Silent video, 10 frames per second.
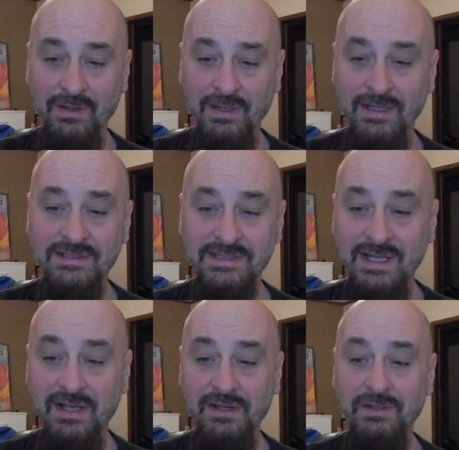
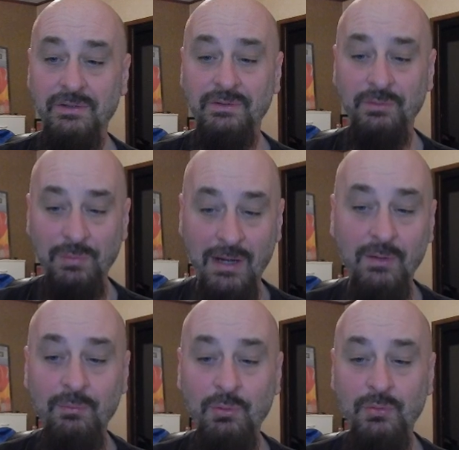Excel,
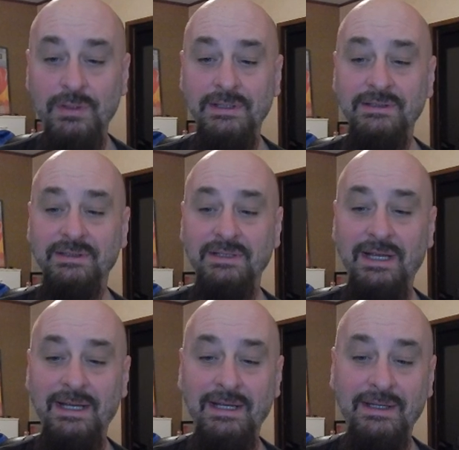PowerPoint,
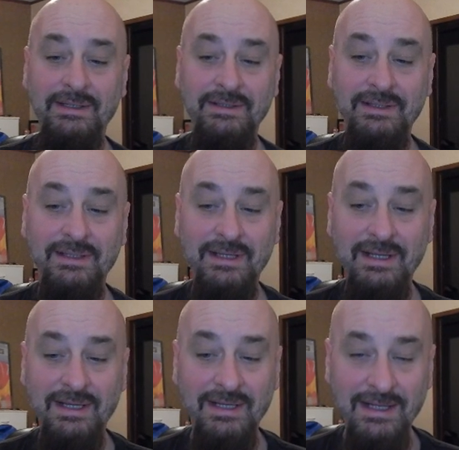and
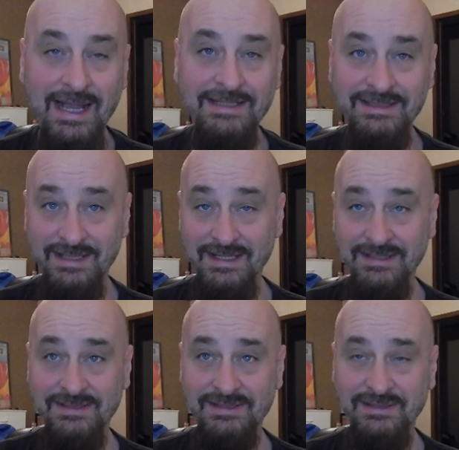
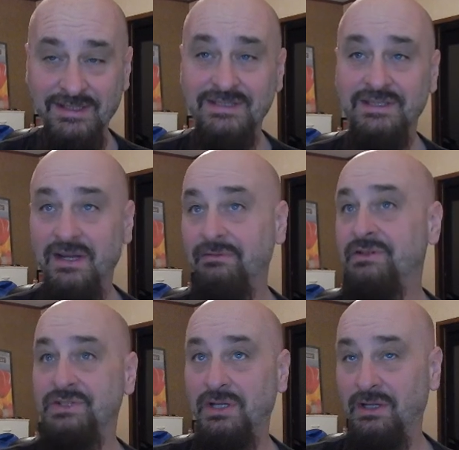Access. This
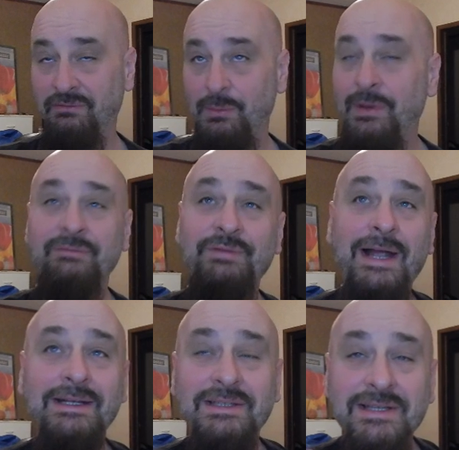covers all of them. And in
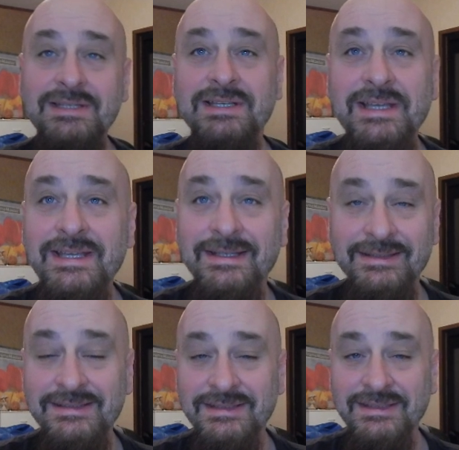fact, this
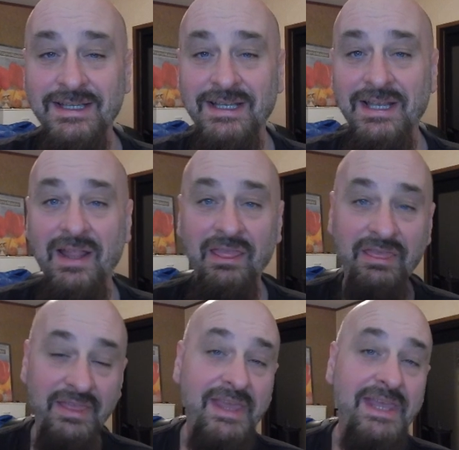is
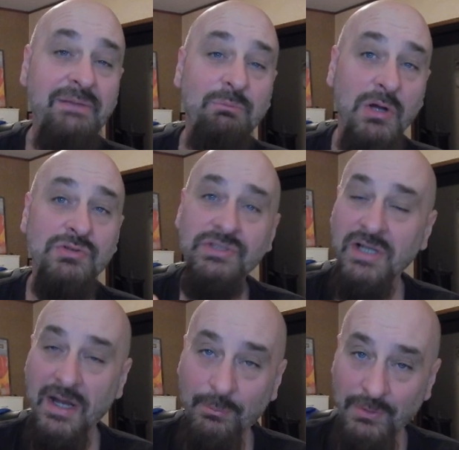the most
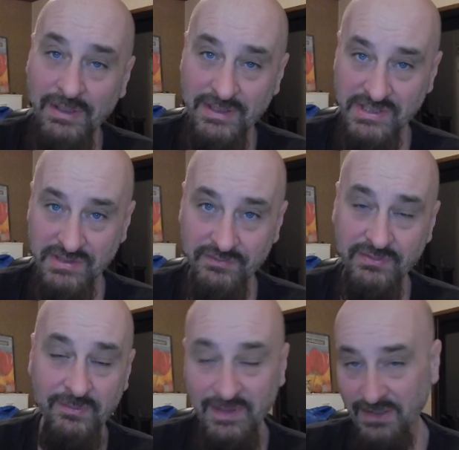comprehensive,
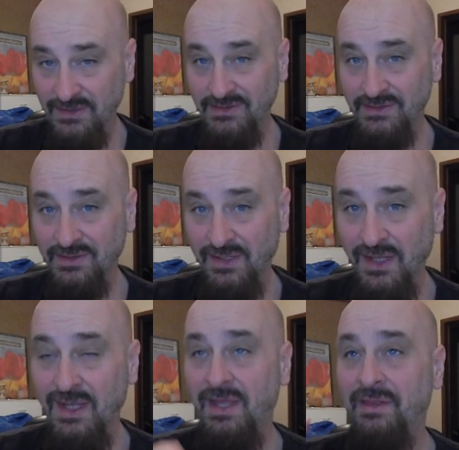to me,
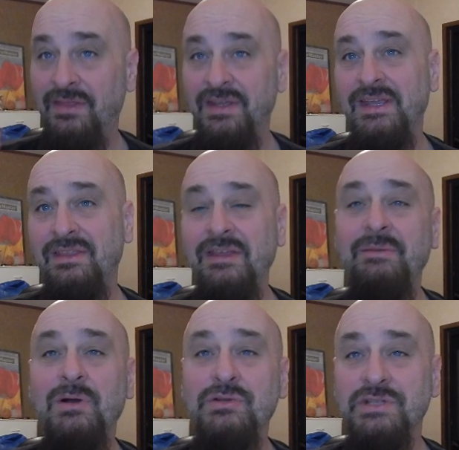the
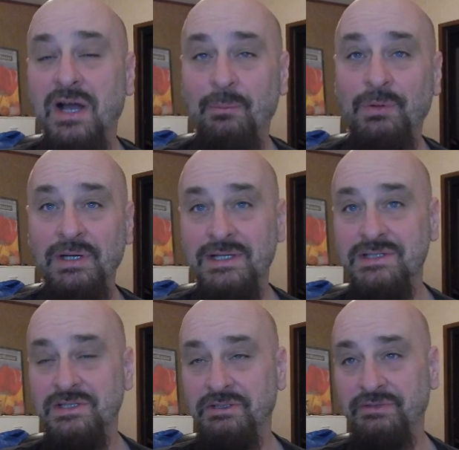most
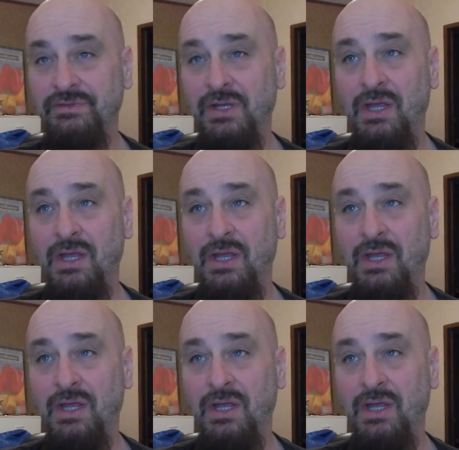comprehensive